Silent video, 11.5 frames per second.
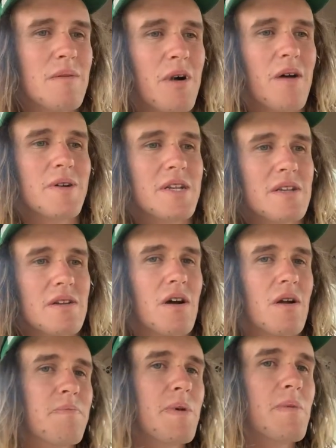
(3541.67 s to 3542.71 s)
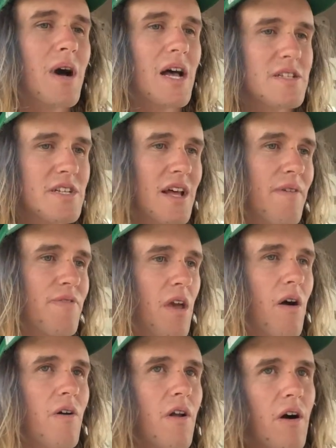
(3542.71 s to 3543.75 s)
moment, got a bit much stuff
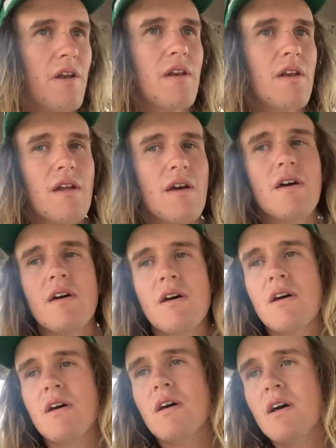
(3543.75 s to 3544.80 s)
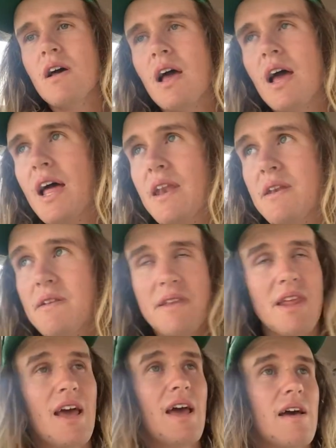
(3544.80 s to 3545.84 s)
going on.
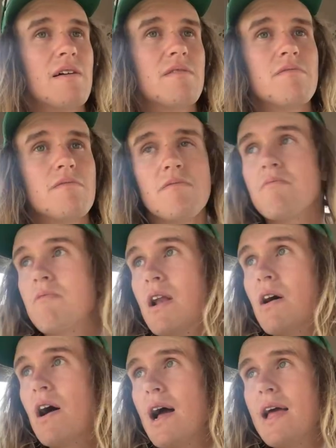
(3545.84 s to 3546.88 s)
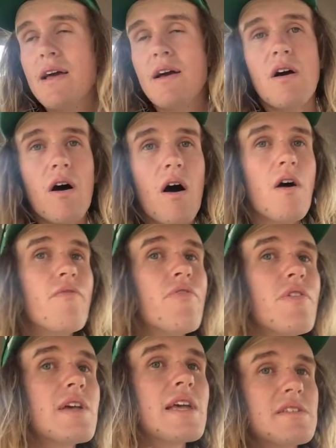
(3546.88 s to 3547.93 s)
And yeah, when I
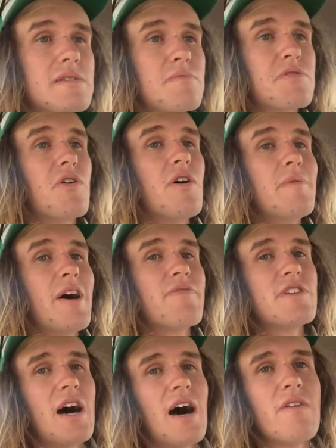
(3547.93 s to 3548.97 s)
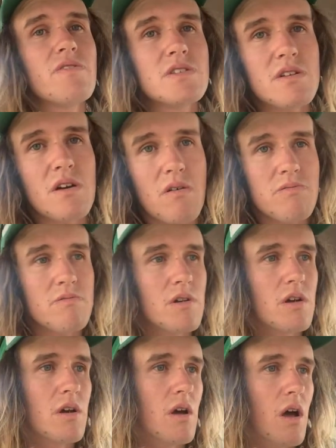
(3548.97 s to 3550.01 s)
hopefully get some time after harvest, I'll
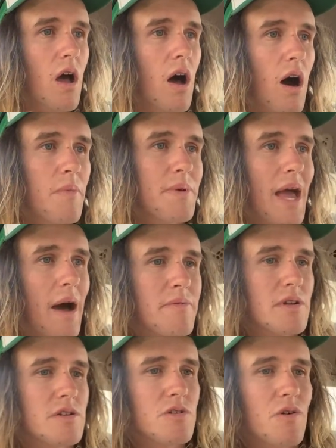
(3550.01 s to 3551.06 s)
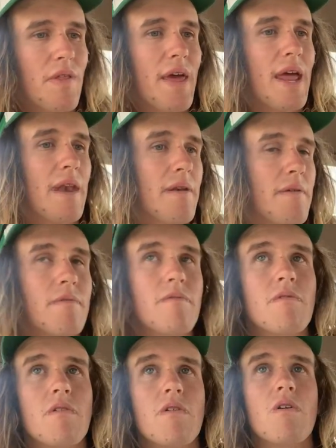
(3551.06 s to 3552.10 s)
be able to do it then,
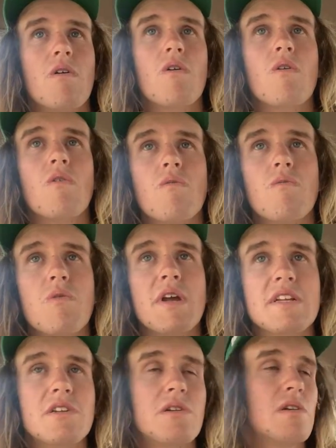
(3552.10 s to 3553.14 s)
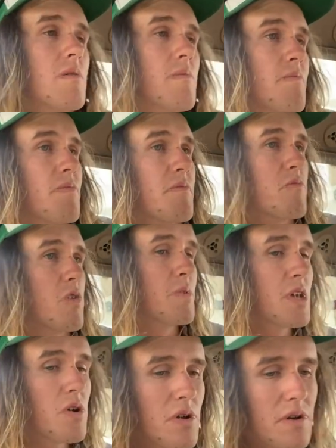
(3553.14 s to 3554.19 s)
which will be
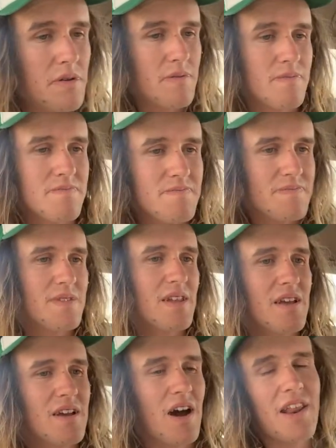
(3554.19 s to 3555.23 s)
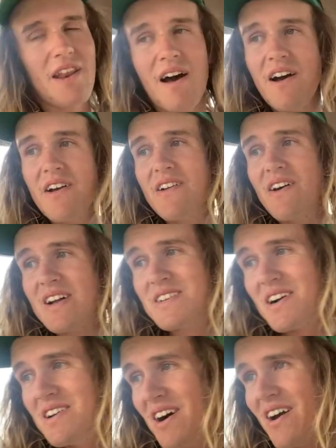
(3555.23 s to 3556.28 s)
good. I don't
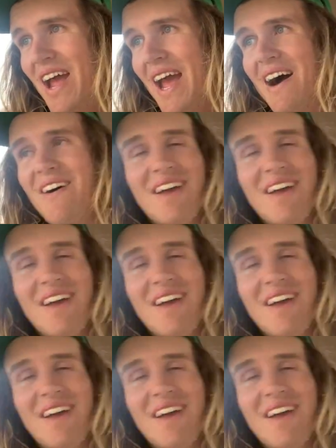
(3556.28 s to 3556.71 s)
know how